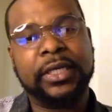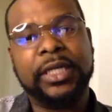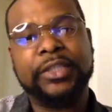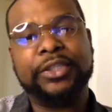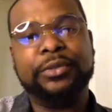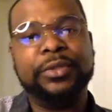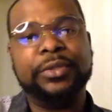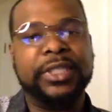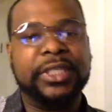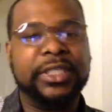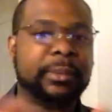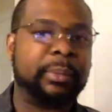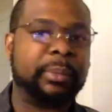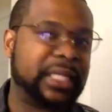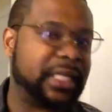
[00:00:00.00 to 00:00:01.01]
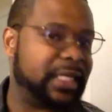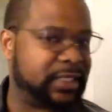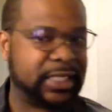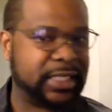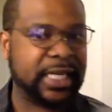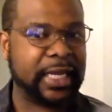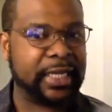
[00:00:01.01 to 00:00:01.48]
that you need to play
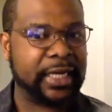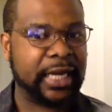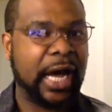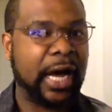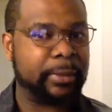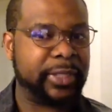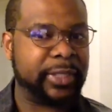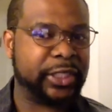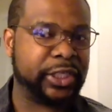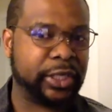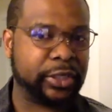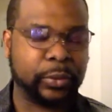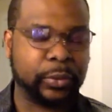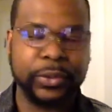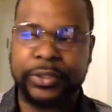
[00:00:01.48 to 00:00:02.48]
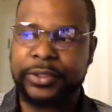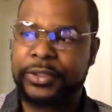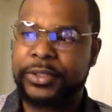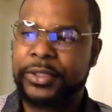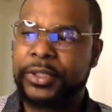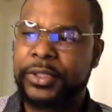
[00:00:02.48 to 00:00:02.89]
today in an omni-channel world.